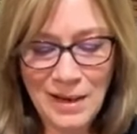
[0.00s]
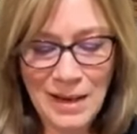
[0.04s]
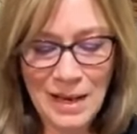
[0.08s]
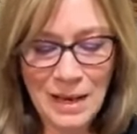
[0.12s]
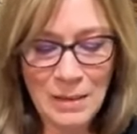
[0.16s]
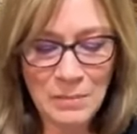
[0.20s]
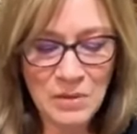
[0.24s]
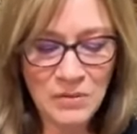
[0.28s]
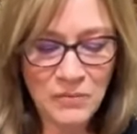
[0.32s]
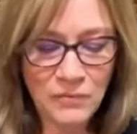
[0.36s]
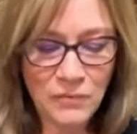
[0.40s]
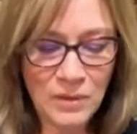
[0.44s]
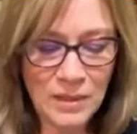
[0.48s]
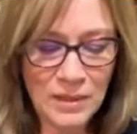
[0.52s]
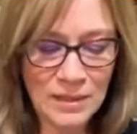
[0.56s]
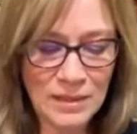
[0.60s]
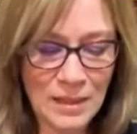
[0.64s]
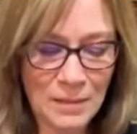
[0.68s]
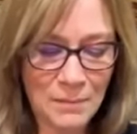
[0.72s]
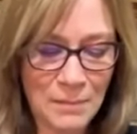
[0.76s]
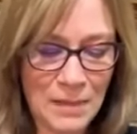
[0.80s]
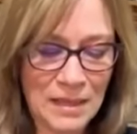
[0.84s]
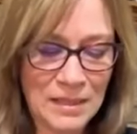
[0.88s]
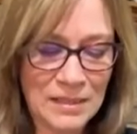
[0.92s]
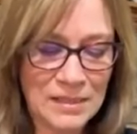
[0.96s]
I'm afraid
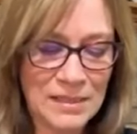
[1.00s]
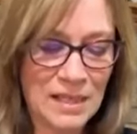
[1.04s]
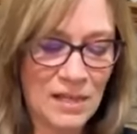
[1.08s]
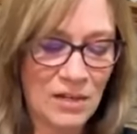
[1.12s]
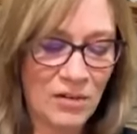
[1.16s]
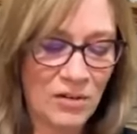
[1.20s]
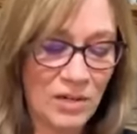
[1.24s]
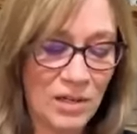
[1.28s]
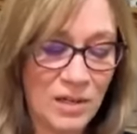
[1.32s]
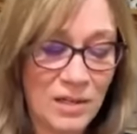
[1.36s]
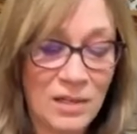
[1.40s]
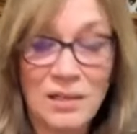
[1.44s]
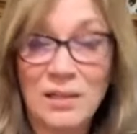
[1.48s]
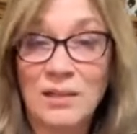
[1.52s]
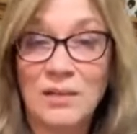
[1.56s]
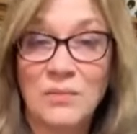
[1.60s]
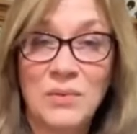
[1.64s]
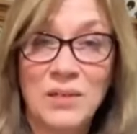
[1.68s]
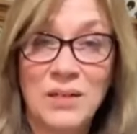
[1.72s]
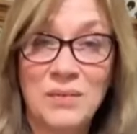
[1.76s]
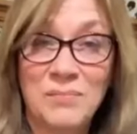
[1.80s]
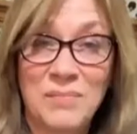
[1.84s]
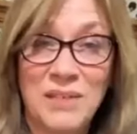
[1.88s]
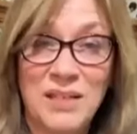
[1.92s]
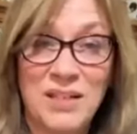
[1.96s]
that my tearing
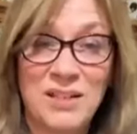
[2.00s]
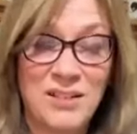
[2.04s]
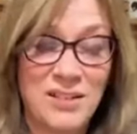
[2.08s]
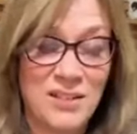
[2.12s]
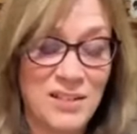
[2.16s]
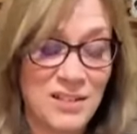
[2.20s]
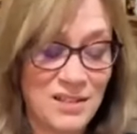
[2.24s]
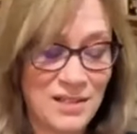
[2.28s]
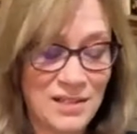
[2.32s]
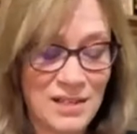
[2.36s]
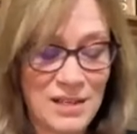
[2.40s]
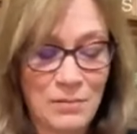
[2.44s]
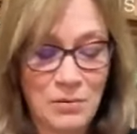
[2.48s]
wouldn't be good and